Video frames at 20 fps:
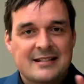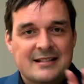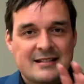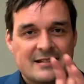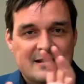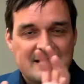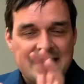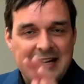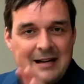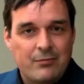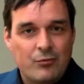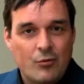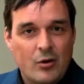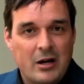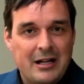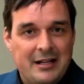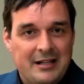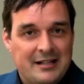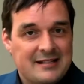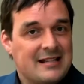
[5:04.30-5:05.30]
step
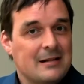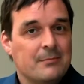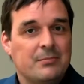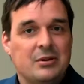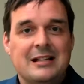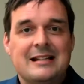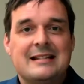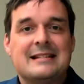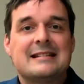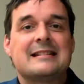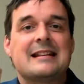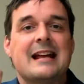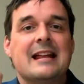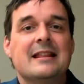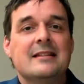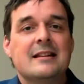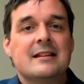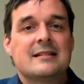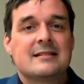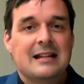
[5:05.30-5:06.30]
one, is simply
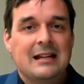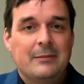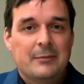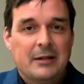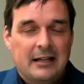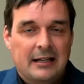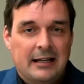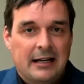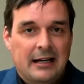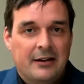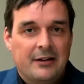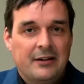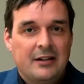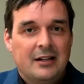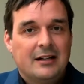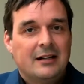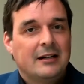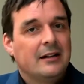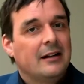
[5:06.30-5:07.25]
send this email out